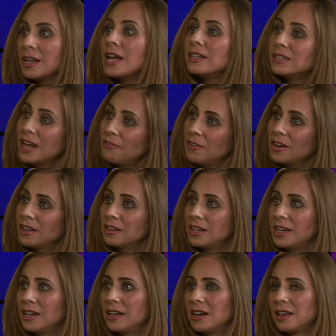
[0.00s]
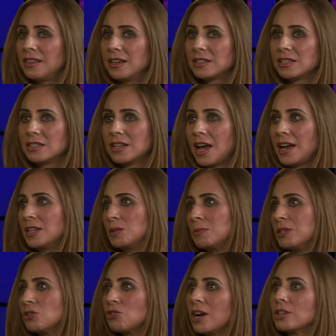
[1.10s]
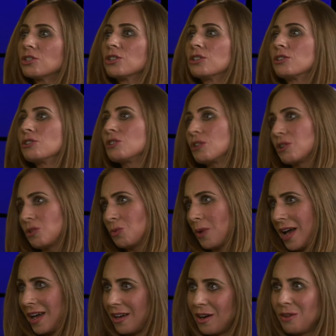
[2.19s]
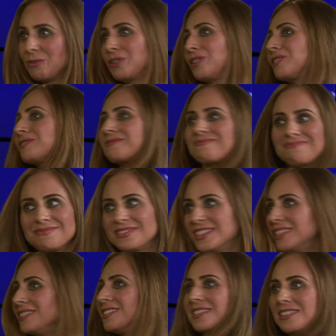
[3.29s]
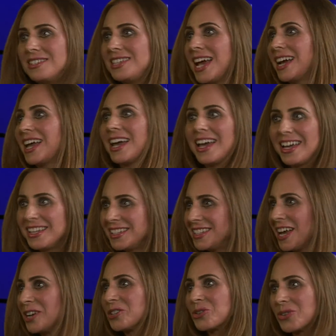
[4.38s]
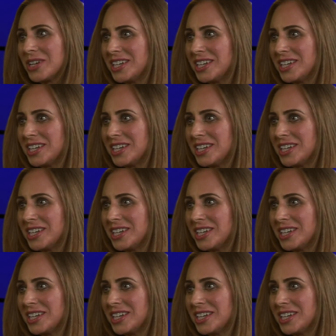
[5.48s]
Definitely, and I think society has been structured in a certain way over decades, centuries.